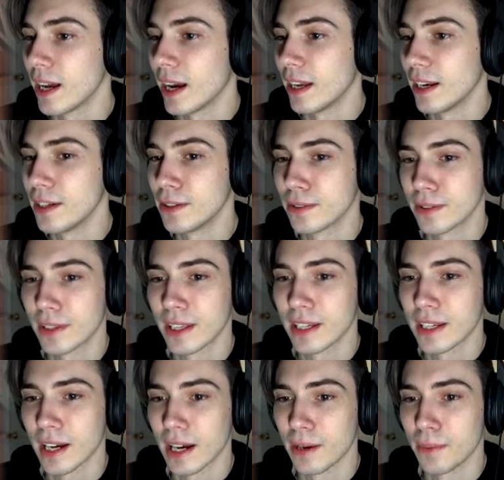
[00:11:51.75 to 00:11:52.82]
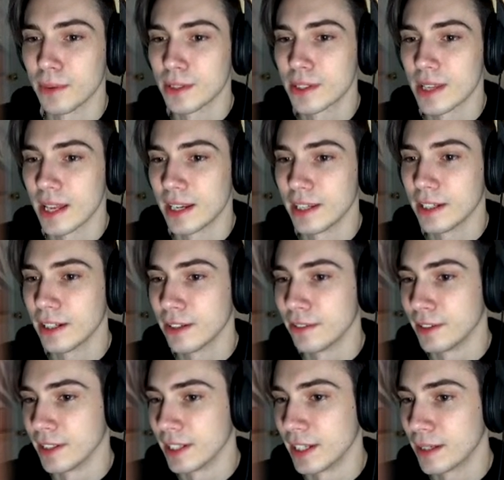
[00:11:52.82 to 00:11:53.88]
and I don't think I was any good
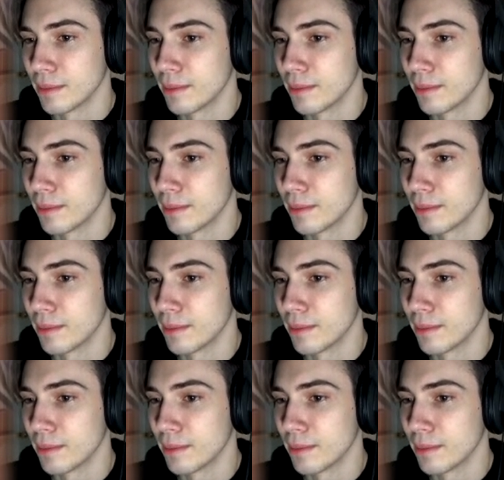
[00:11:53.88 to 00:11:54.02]
really.